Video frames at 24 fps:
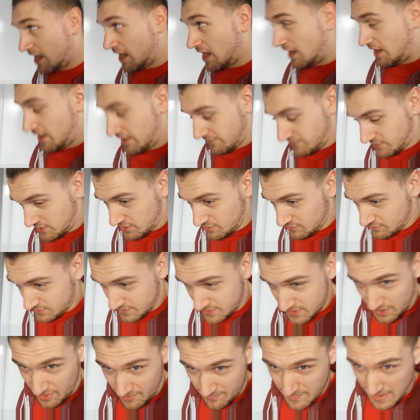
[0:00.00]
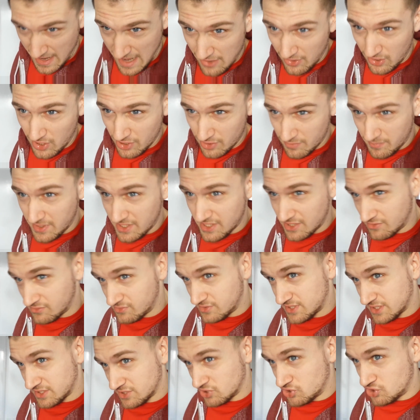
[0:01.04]
I've used. I'm now going to be
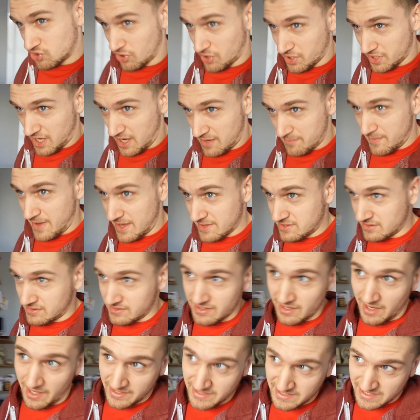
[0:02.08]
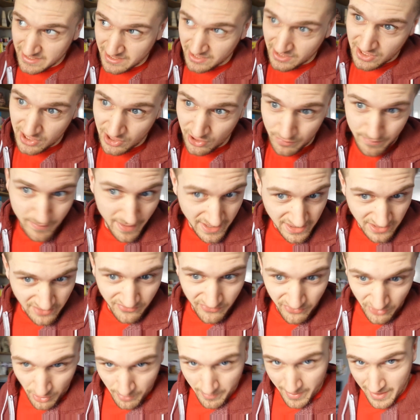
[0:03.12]
using the Juggernaut method. I did the Cube method
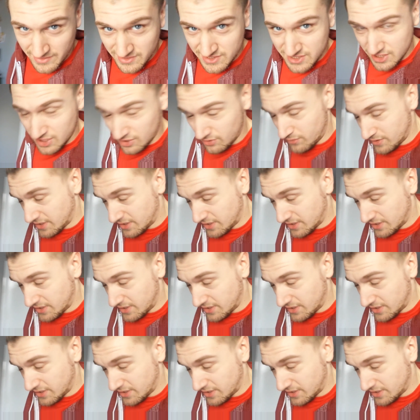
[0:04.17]
for about 2